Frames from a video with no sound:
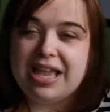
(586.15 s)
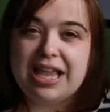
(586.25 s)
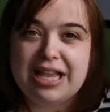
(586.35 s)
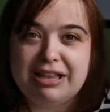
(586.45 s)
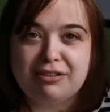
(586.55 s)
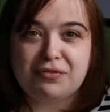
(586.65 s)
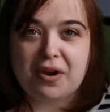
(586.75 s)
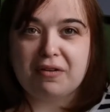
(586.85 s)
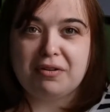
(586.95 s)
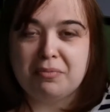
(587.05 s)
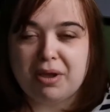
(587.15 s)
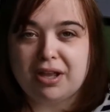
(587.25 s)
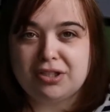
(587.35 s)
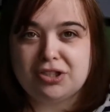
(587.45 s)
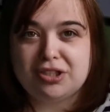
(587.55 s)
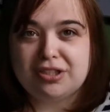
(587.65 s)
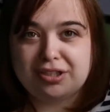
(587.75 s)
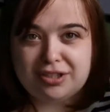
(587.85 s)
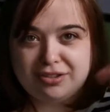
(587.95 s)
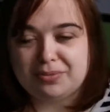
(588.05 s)
He is very much
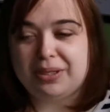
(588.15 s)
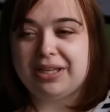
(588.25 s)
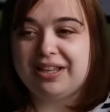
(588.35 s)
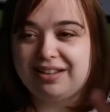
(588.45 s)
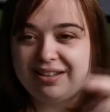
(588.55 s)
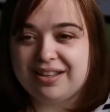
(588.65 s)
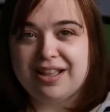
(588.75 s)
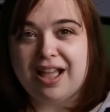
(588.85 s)
swinging.